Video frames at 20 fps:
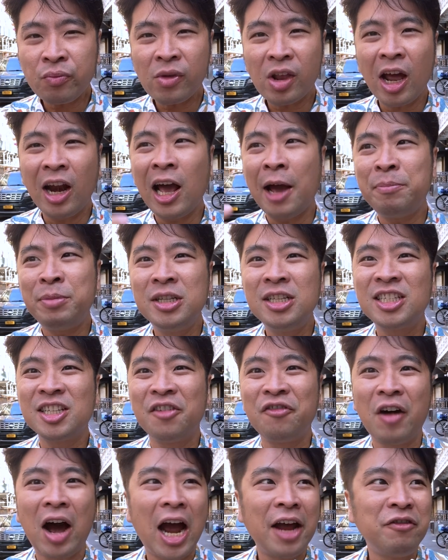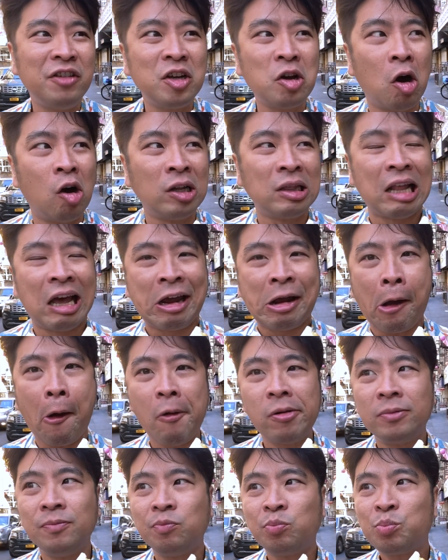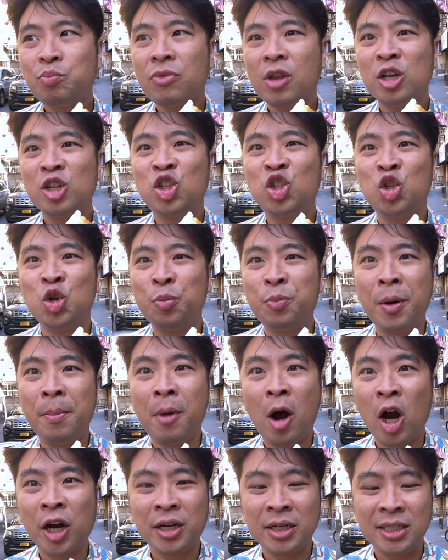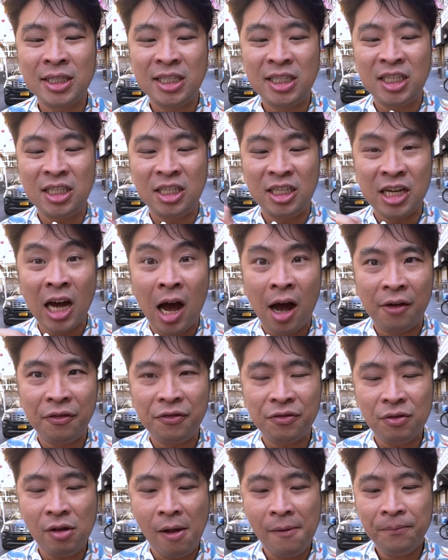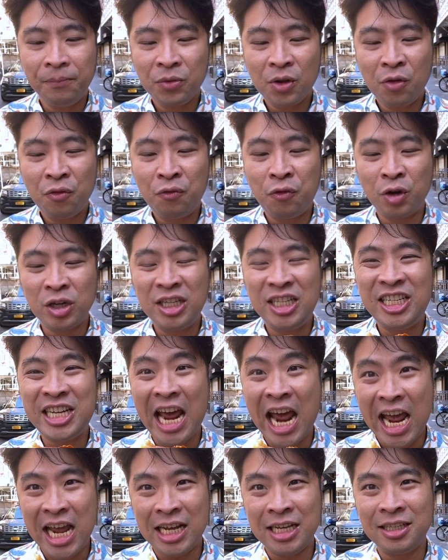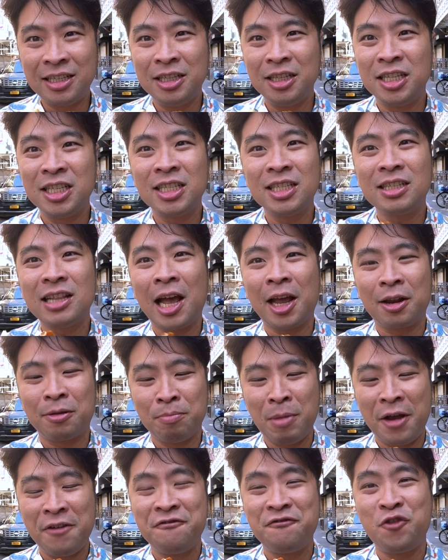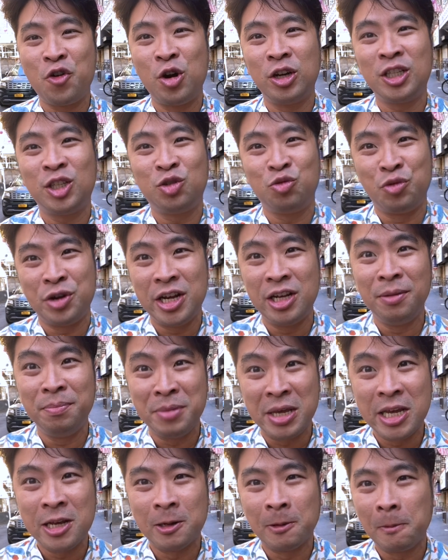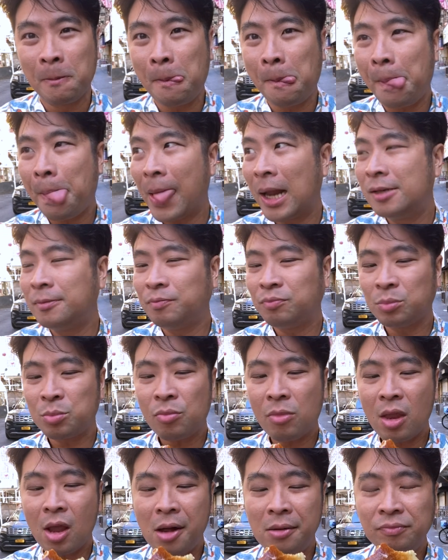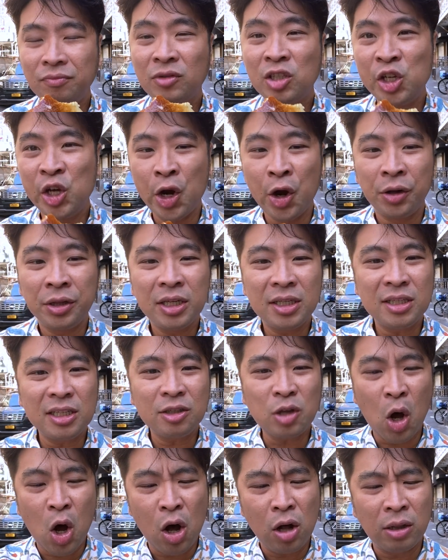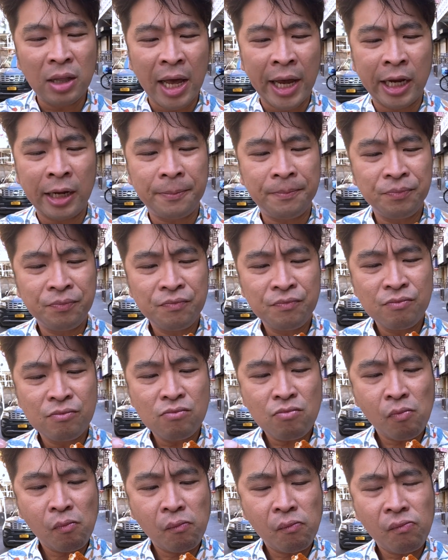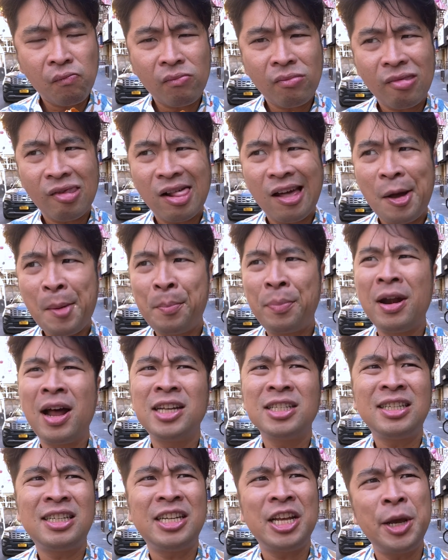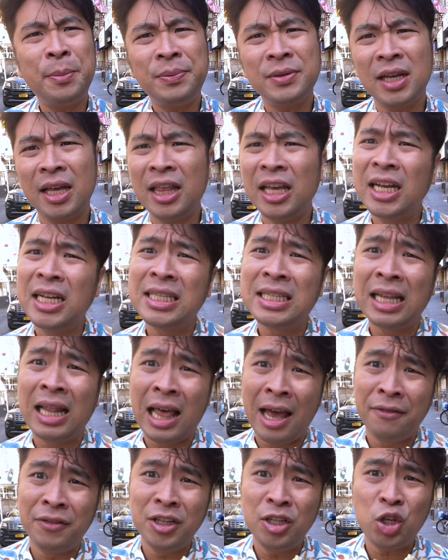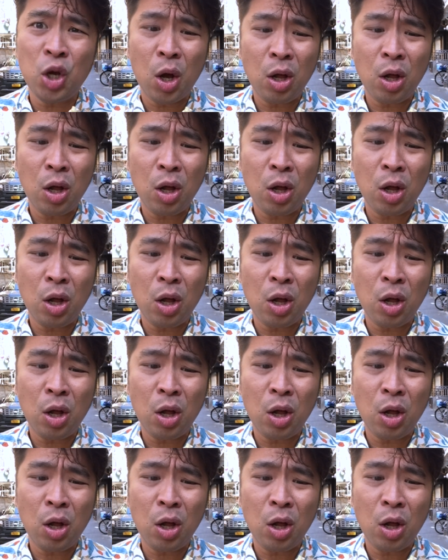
And I've been surviving on like supermarket stuff for days. And this is like my first real meal here. This is all like, plus tips, I think it's $11.